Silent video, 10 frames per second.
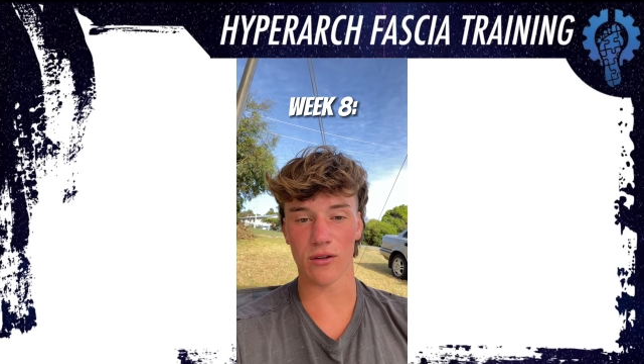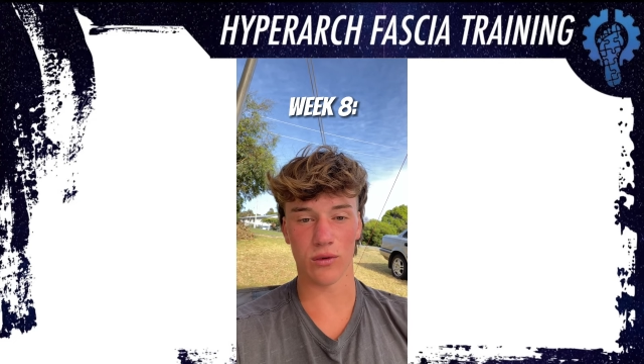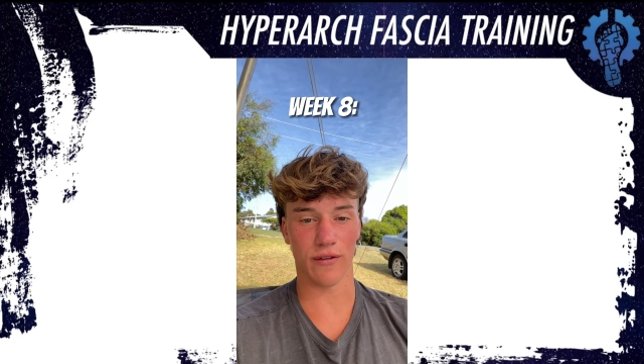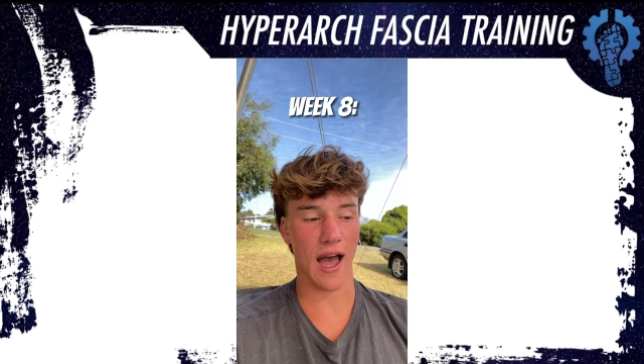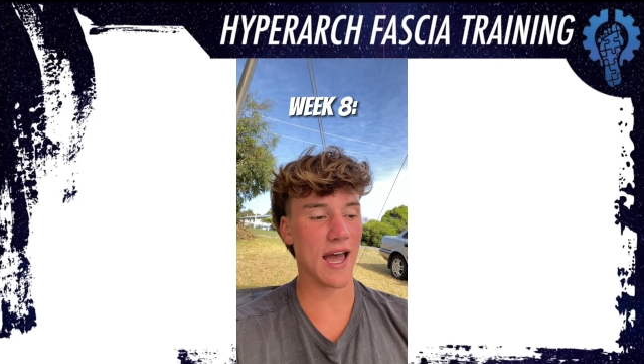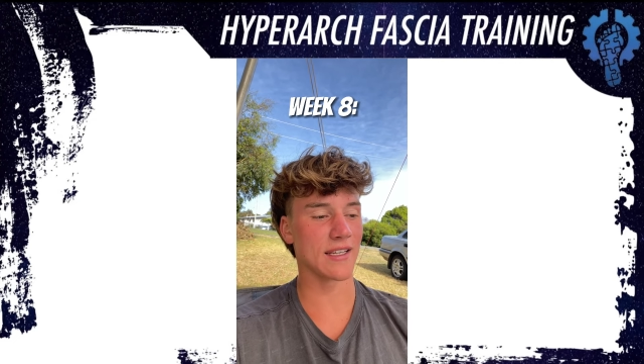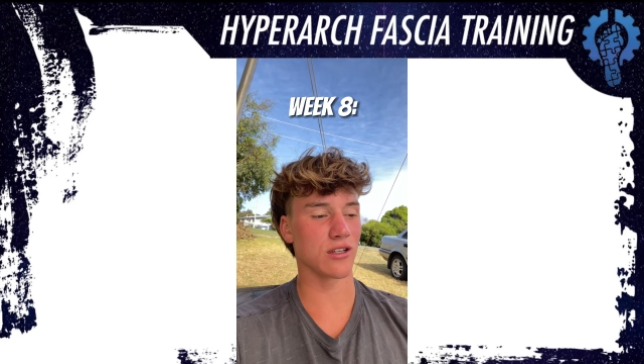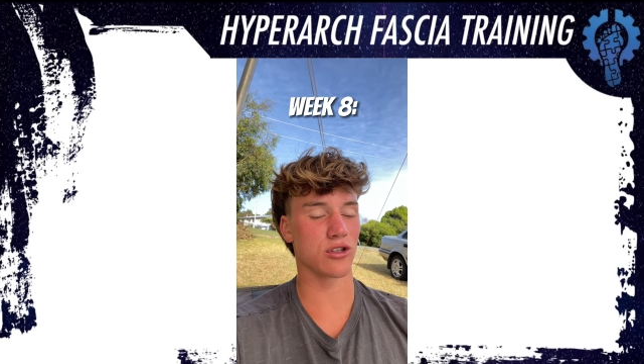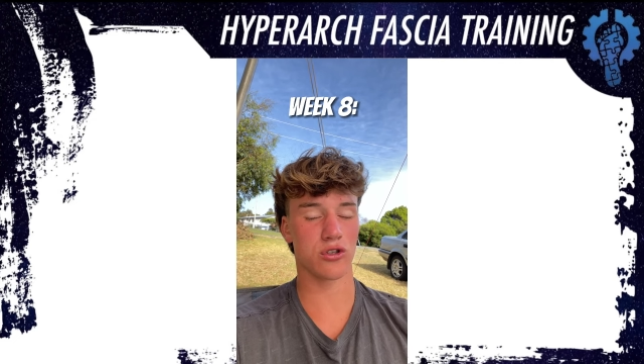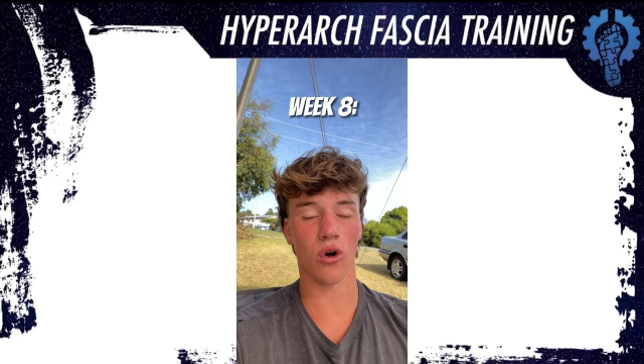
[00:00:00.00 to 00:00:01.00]
We've had
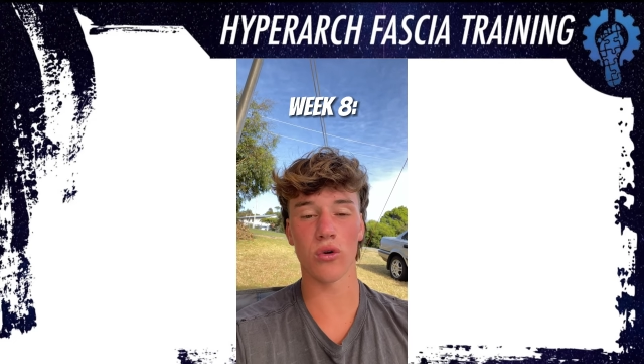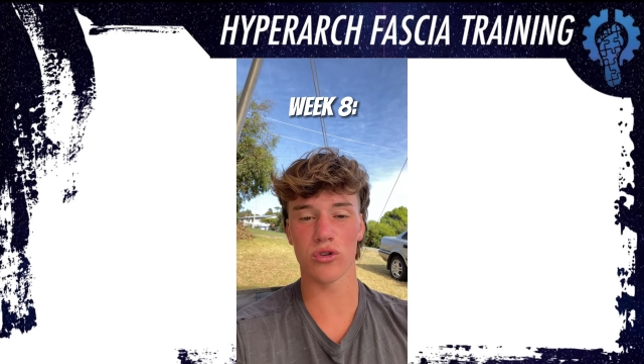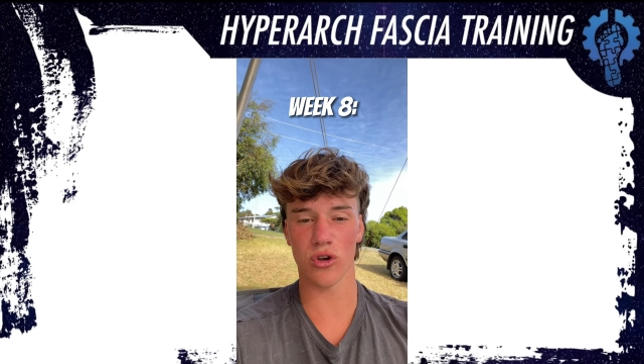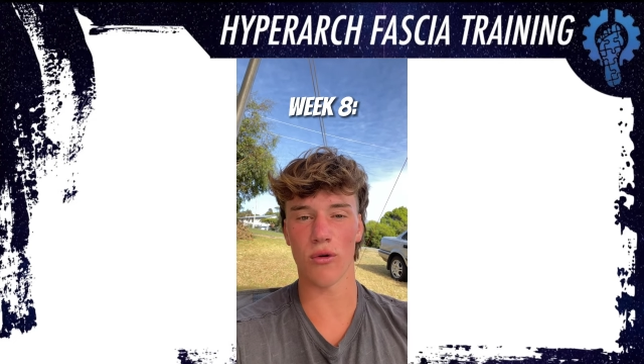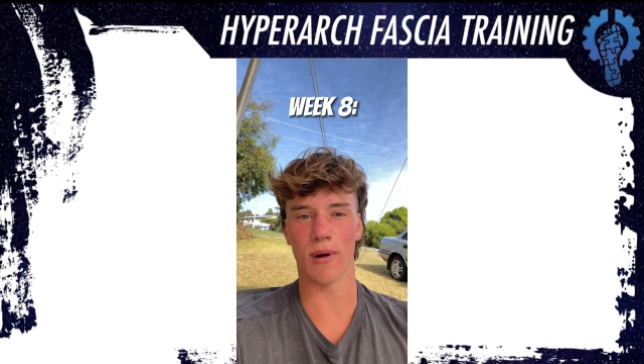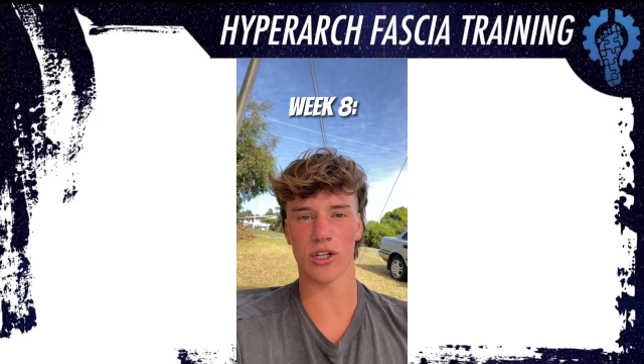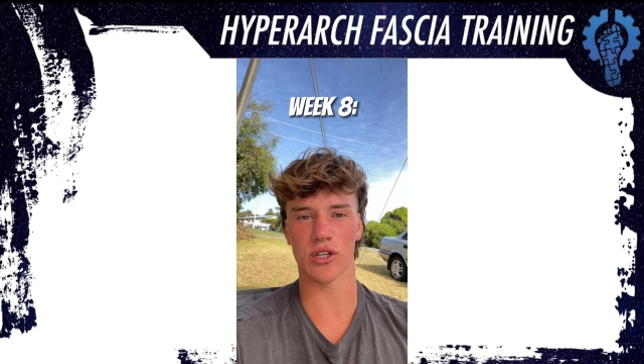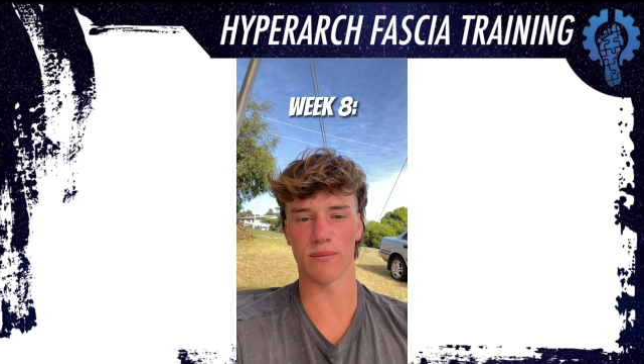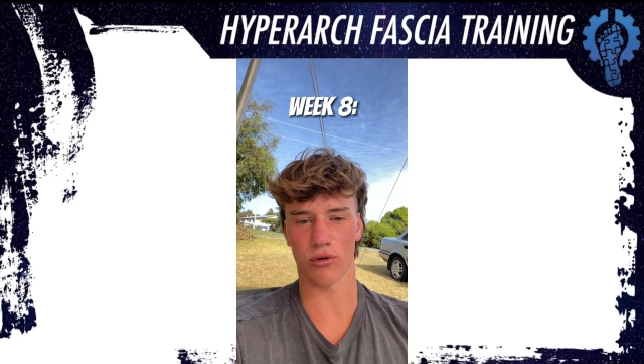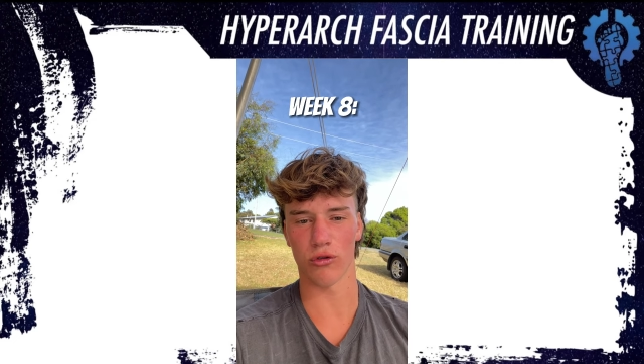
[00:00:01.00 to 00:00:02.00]
so much
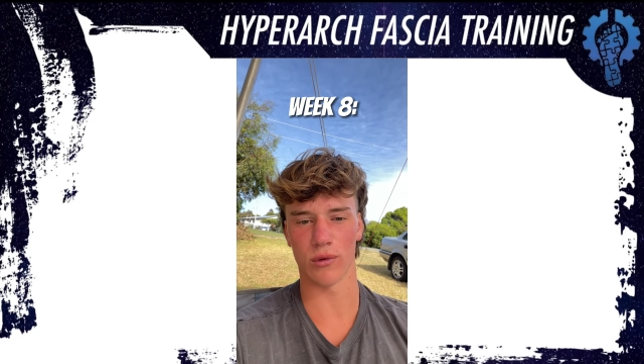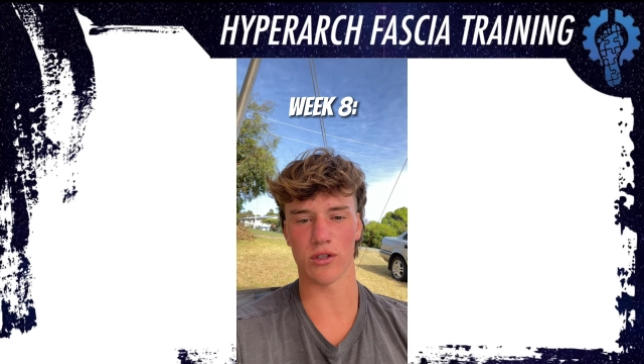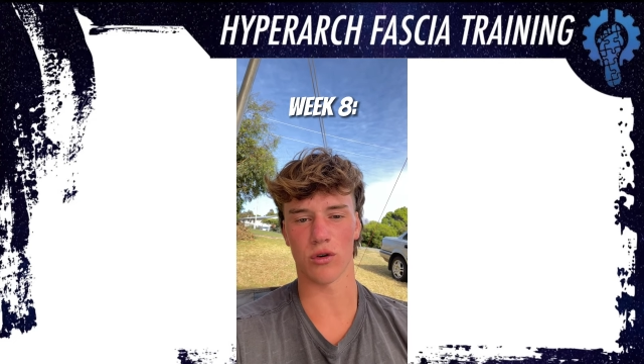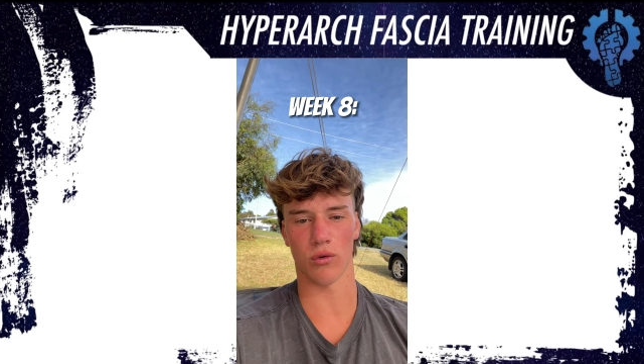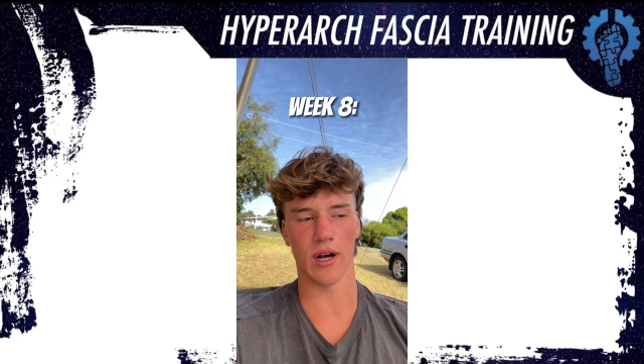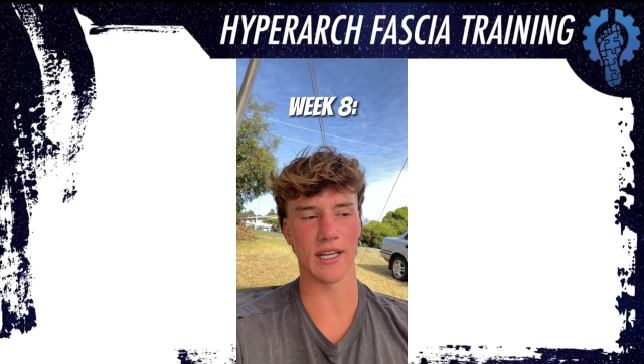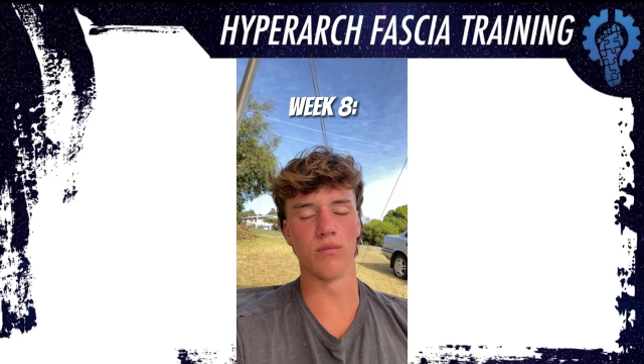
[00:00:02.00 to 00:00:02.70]
improvements already.